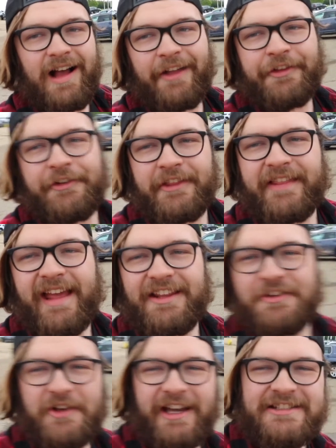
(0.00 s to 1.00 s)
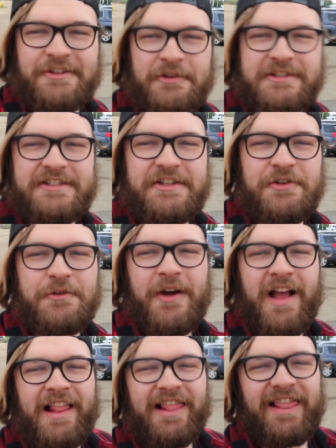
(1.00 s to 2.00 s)
Other than that, you guys know what to do.
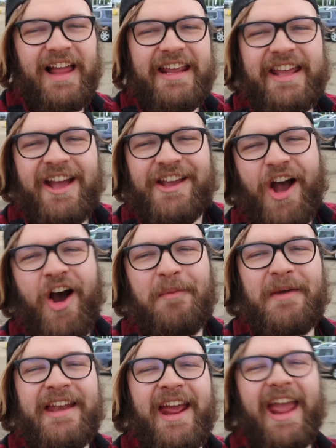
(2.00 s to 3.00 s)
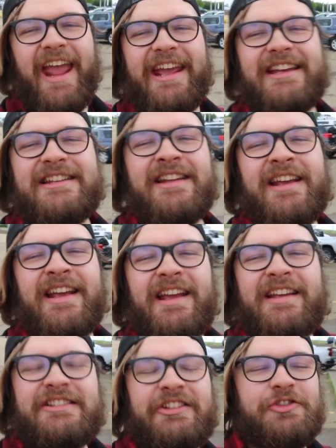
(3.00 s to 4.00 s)
Like, comment, and
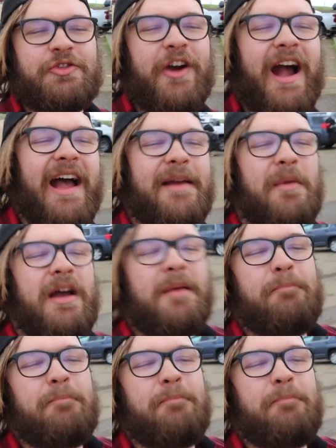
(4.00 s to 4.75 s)
subscribe.